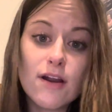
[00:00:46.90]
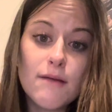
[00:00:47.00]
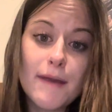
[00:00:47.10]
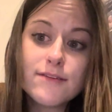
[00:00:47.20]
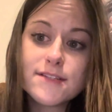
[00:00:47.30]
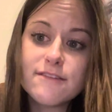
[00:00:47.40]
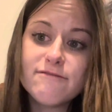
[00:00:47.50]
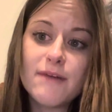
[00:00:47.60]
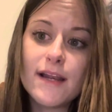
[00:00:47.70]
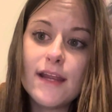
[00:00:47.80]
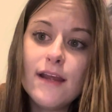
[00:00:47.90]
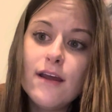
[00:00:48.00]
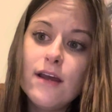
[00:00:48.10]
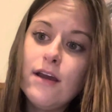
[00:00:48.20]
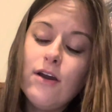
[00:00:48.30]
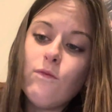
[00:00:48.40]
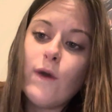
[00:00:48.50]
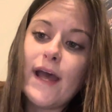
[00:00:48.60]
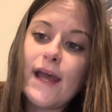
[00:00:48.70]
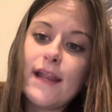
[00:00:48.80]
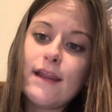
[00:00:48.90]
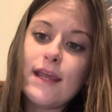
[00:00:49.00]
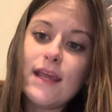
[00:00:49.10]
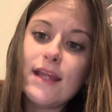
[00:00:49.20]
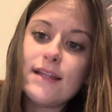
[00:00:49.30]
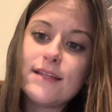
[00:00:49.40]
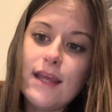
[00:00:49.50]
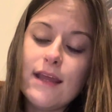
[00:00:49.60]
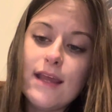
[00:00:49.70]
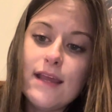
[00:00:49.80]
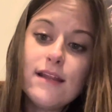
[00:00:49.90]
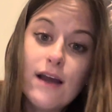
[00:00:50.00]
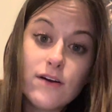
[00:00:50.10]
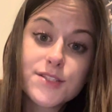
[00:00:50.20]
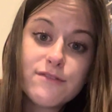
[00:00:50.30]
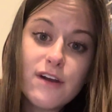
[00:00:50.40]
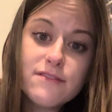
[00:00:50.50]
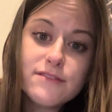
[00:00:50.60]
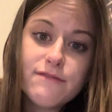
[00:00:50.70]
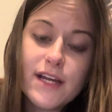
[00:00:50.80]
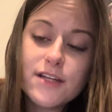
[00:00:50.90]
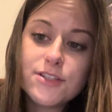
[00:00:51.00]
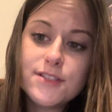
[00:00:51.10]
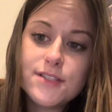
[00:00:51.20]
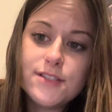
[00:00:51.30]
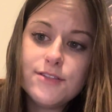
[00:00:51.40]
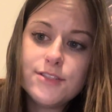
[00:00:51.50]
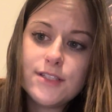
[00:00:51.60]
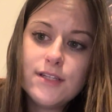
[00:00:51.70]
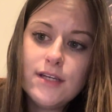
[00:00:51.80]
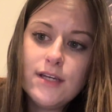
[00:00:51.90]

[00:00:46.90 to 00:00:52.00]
amounts of money when it also involves a financial institution.